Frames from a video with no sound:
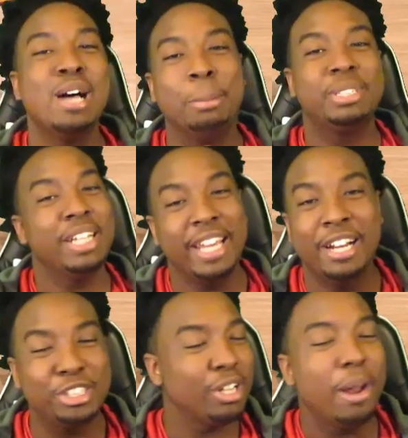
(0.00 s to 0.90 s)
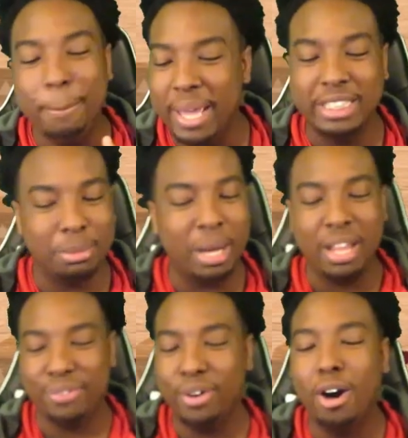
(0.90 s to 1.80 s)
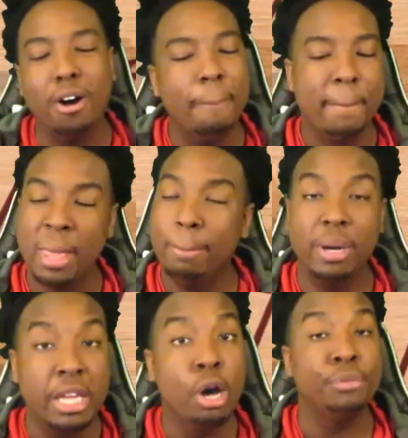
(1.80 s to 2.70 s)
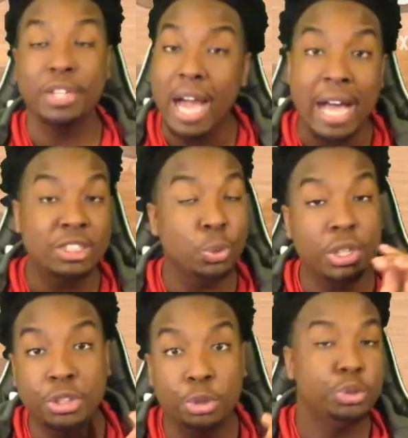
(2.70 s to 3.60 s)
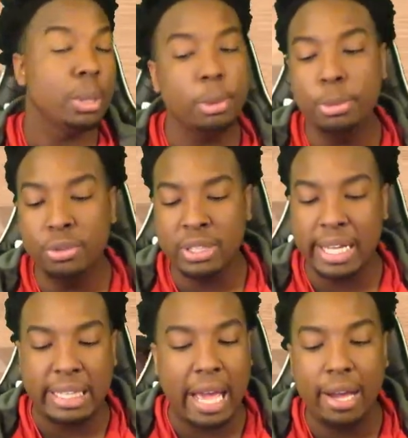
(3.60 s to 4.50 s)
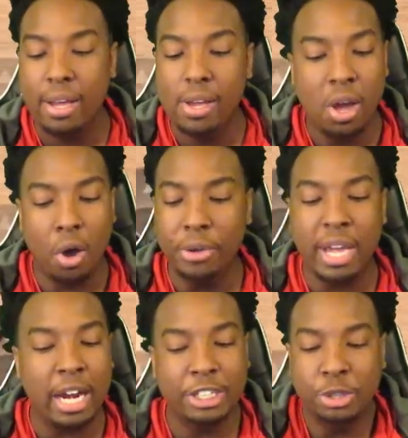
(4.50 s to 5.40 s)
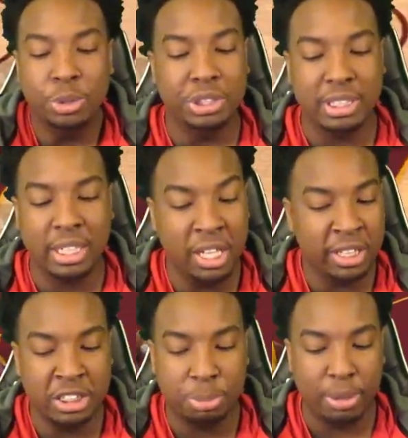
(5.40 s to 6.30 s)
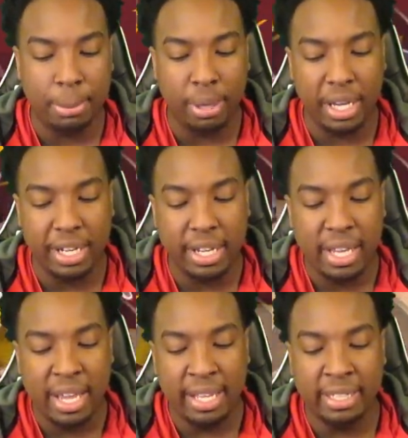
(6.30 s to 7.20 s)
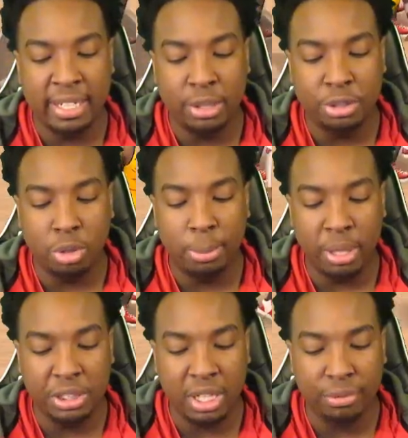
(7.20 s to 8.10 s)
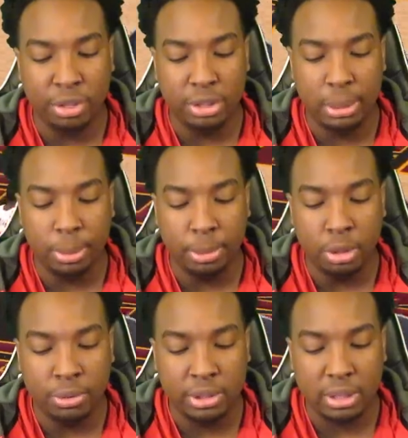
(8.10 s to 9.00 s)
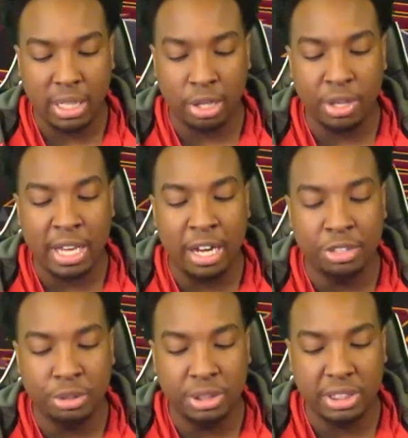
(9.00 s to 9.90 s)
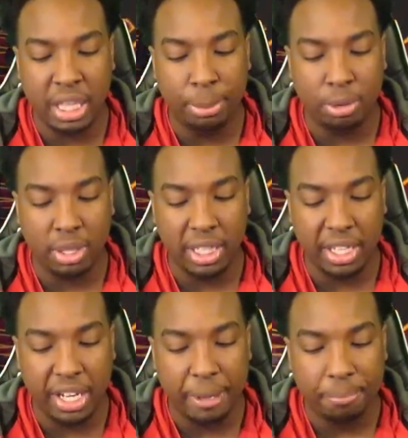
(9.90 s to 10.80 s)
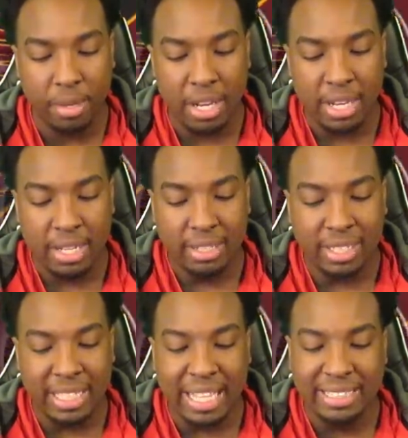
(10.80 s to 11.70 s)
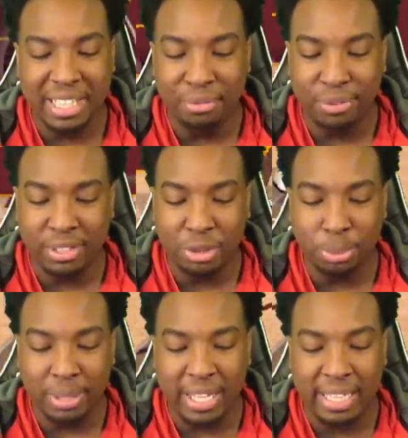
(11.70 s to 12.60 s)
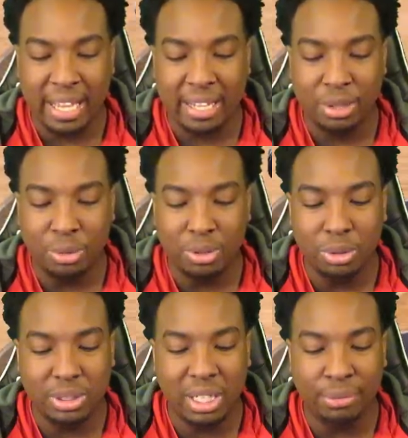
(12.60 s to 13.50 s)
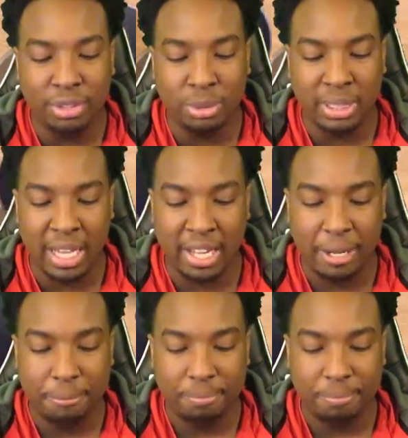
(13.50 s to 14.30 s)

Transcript: I'm sitting here trying to make somebody fall. But yo, if you guys want to do dribble moves like that, all you gotta do is just click the sprint button and then they'll do a bunch of different dribble moves. Like all you gotta do is just keep on clicking it. Look at that defense. Who played that? Who, whose defense was that?